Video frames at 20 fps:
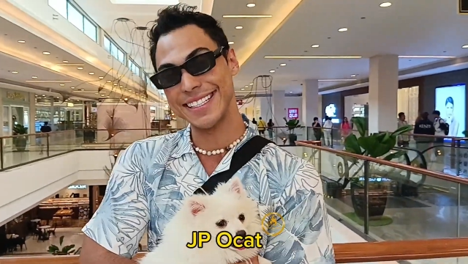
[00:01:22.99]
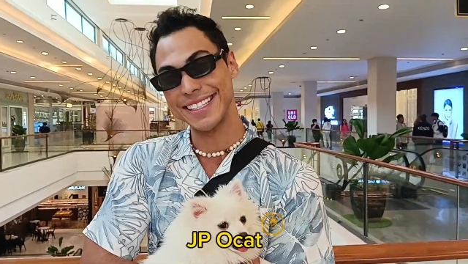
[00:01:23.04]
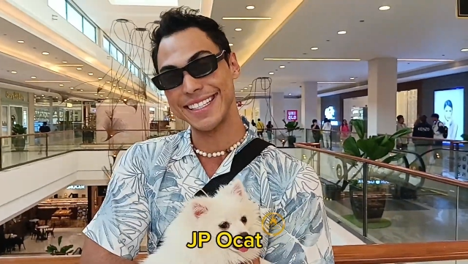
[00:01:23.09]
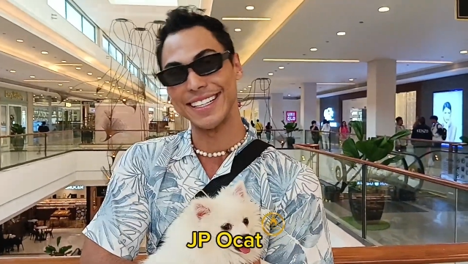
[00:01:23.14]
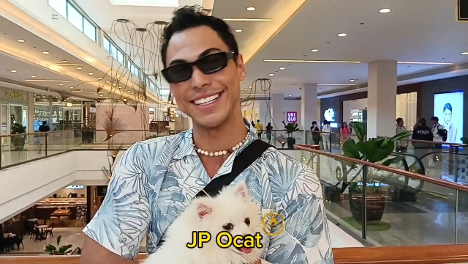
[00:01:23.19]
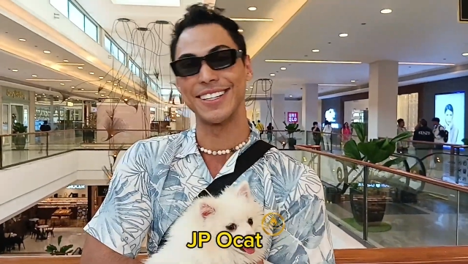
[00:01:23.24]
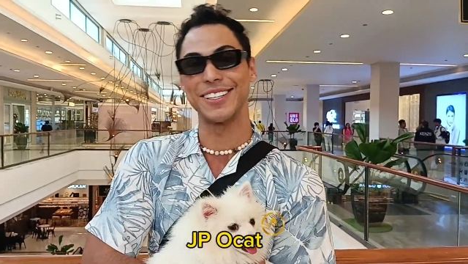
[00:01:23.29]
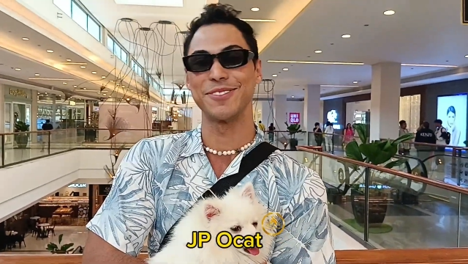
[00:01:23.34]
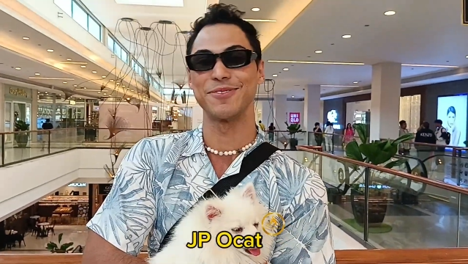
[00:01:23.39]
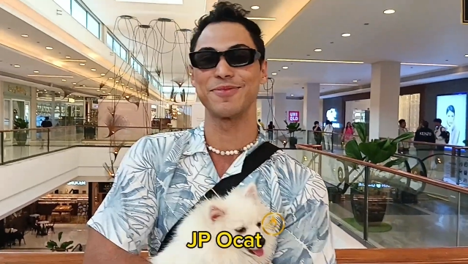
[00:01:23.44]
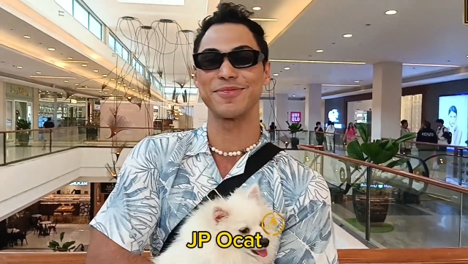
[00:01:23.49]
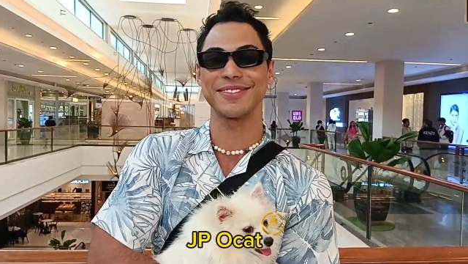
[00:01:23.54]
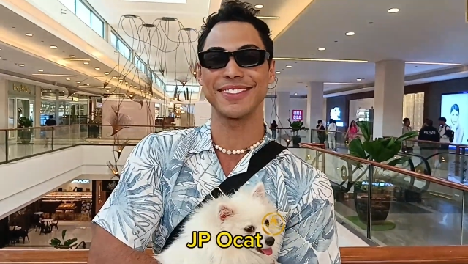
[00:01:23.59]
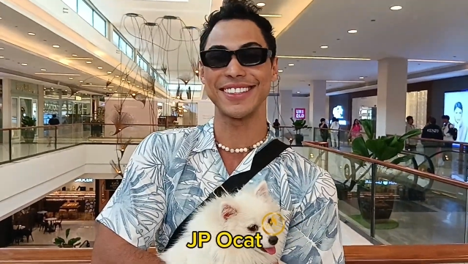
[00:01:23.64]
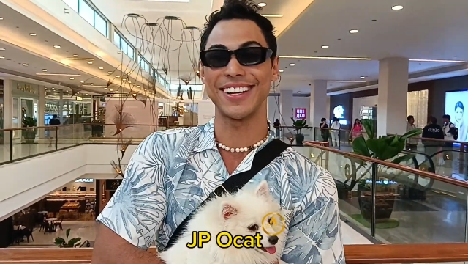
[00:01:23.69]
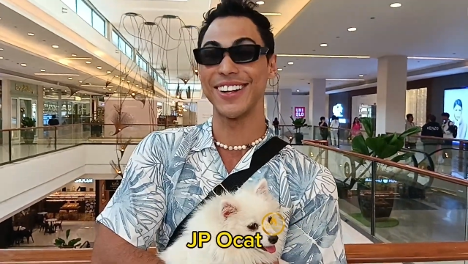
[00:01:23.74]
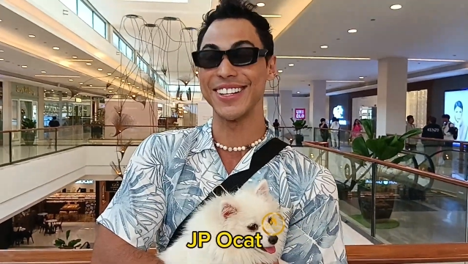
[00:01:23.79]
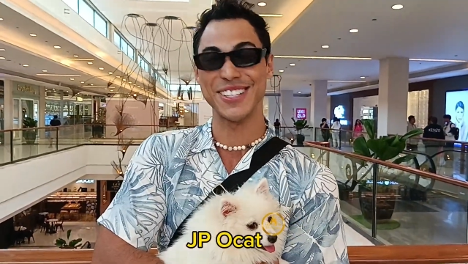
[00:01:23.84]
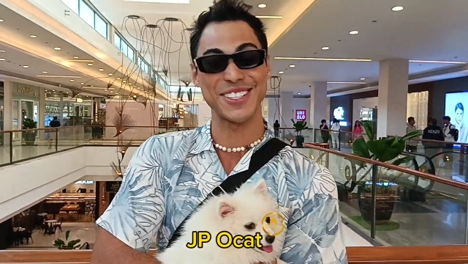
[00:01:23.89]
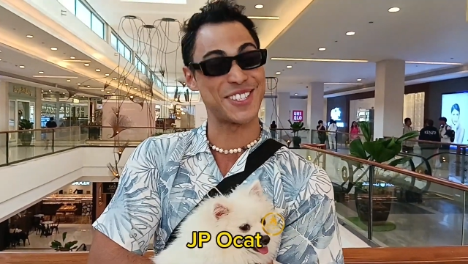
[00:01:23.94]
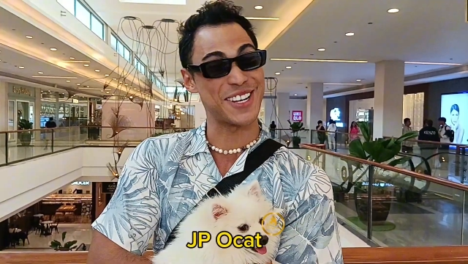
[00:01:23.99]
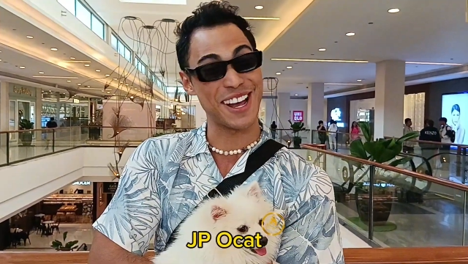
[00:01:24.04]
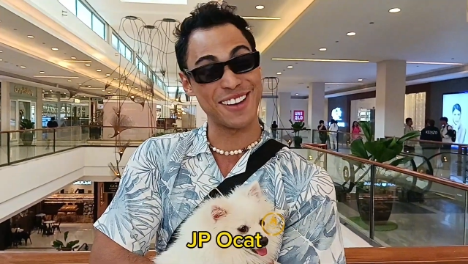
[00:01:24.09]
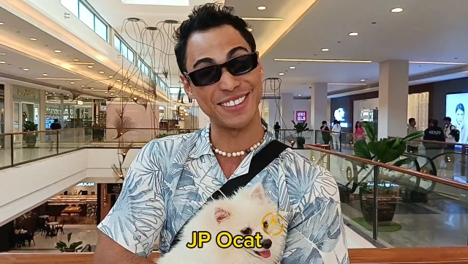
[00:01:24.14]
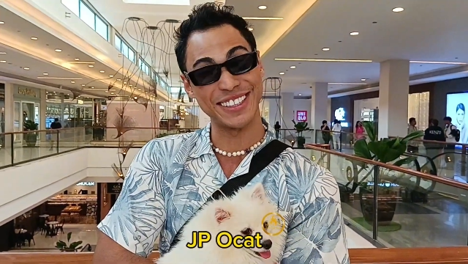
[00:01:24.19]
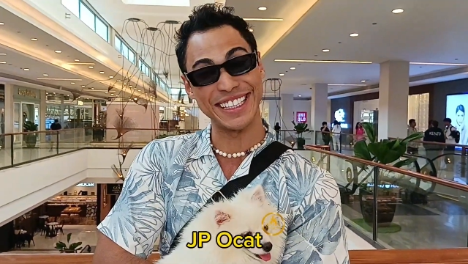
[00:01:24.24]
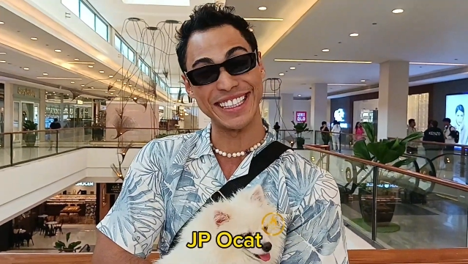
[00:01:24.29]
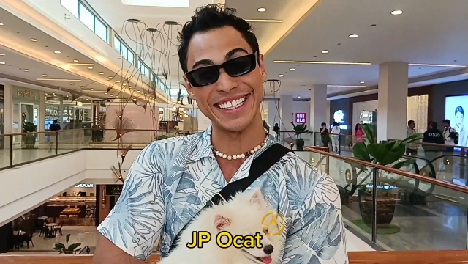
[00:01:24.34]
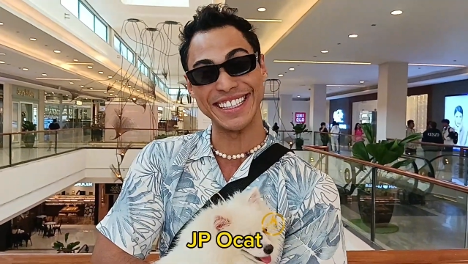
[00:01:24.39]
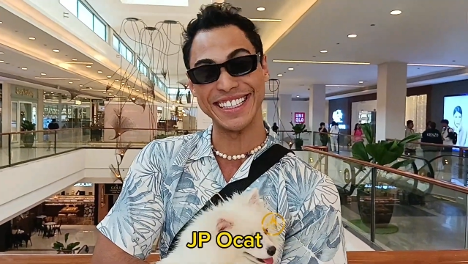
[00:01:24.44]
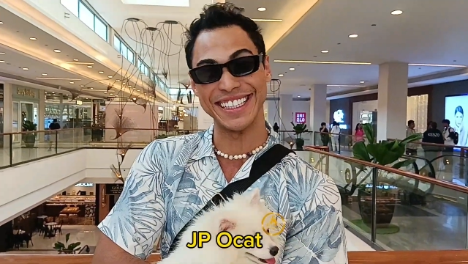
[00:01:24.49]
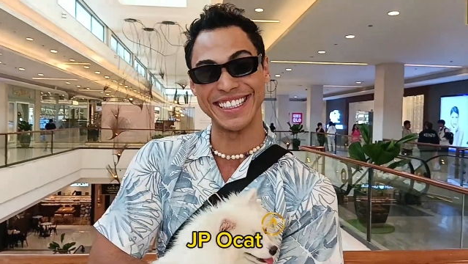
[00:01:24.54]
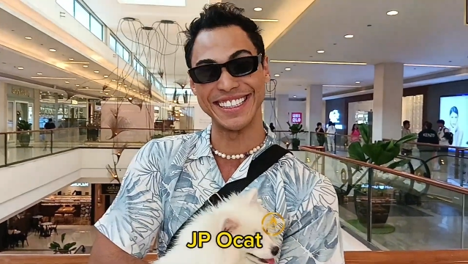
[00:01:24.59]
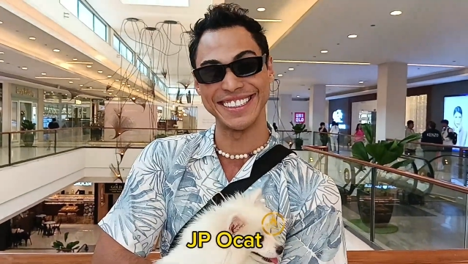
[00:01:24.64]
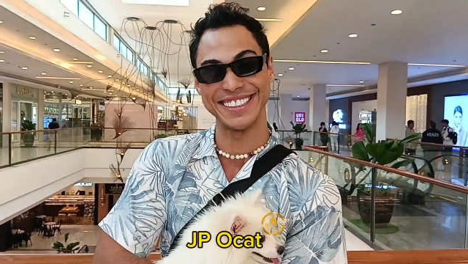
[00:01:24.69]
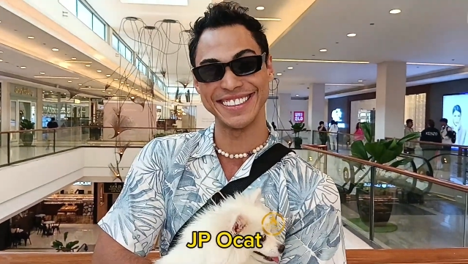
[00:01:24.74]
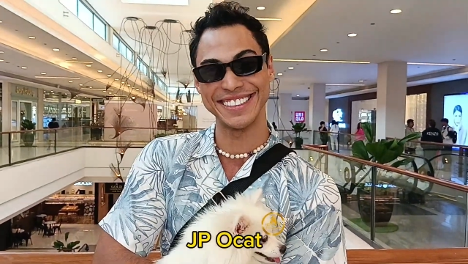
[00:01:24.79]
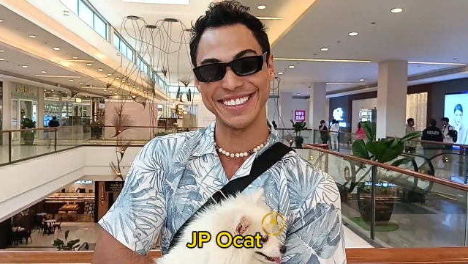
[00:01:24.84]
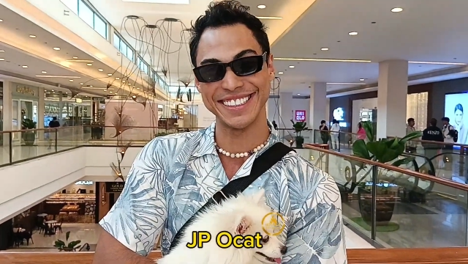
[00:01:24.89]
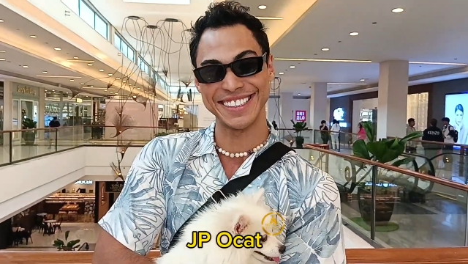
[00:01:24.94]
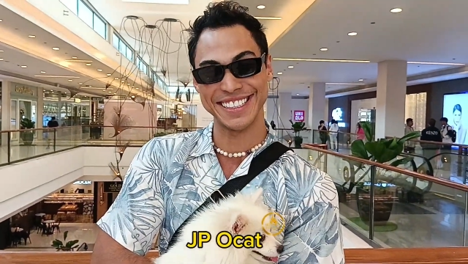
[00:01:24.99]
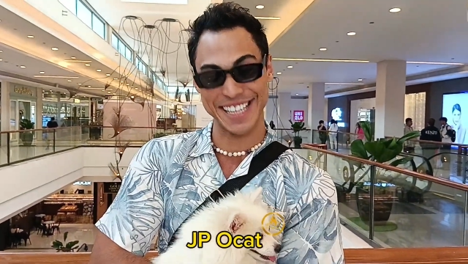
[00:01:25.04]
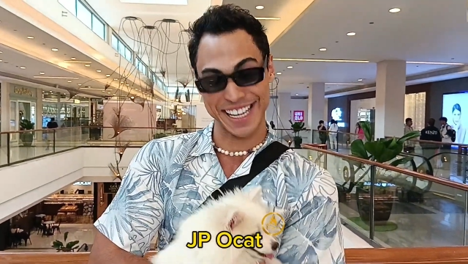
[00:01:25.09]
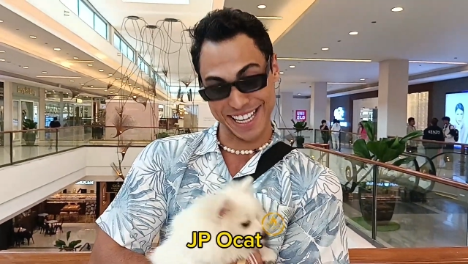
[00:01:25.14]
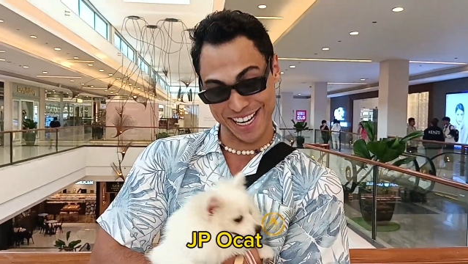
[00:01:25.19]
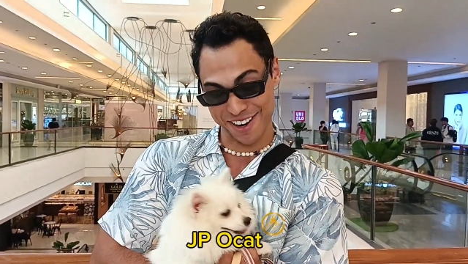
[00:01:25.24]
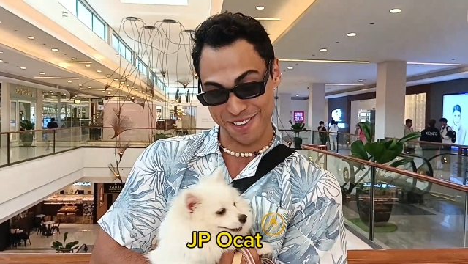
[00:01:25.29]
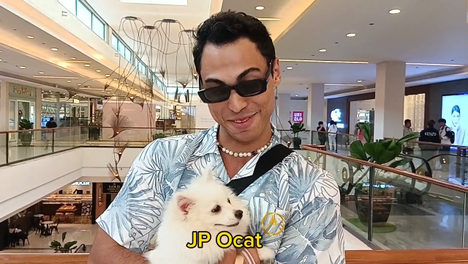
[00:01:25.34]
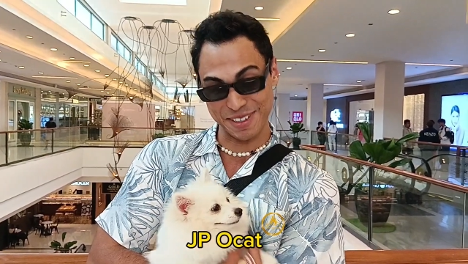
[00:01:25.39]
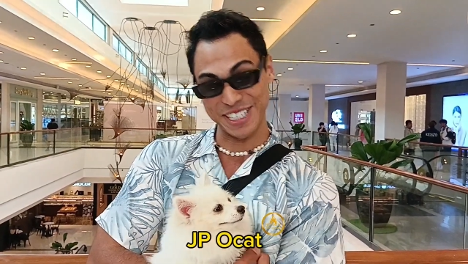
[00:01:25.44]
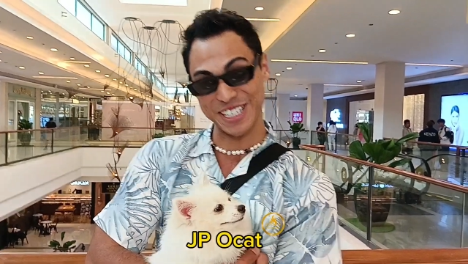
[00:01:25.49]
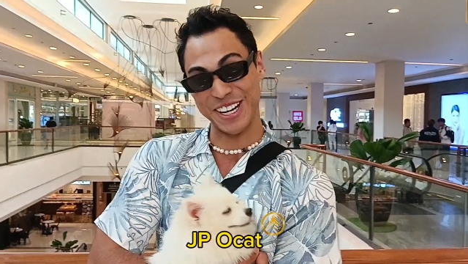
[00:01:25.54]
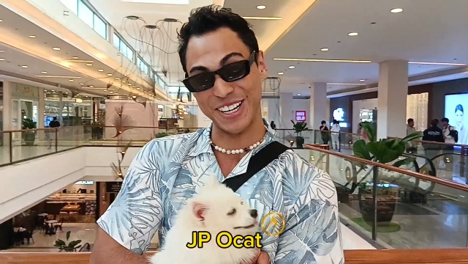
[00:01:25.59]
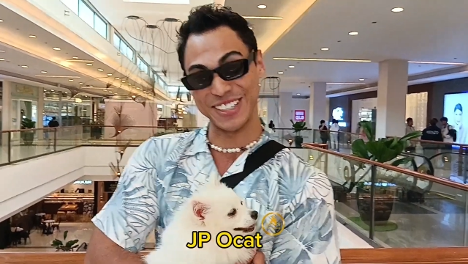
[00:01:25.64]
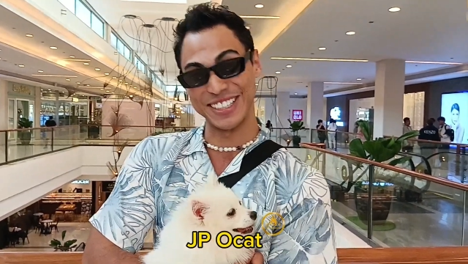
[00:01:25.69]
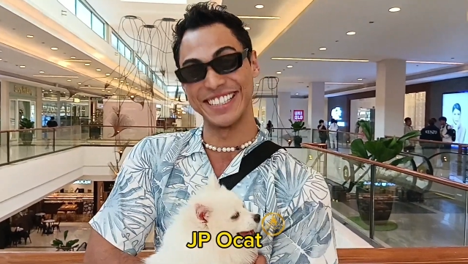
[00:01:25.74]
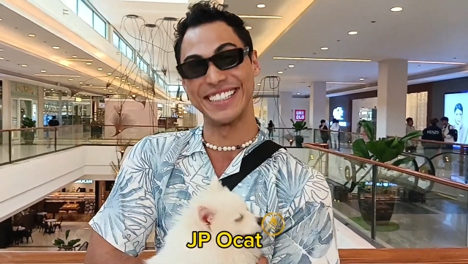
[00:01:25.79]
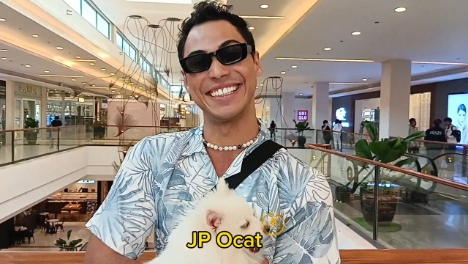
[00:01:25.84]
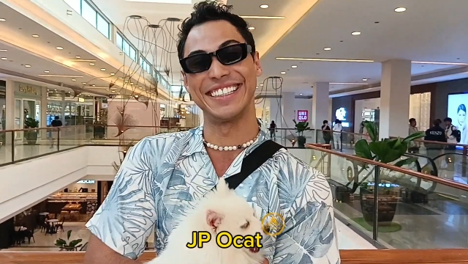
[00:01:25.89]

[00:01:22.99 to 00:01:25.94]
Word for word: you know also traveling to take care of her job.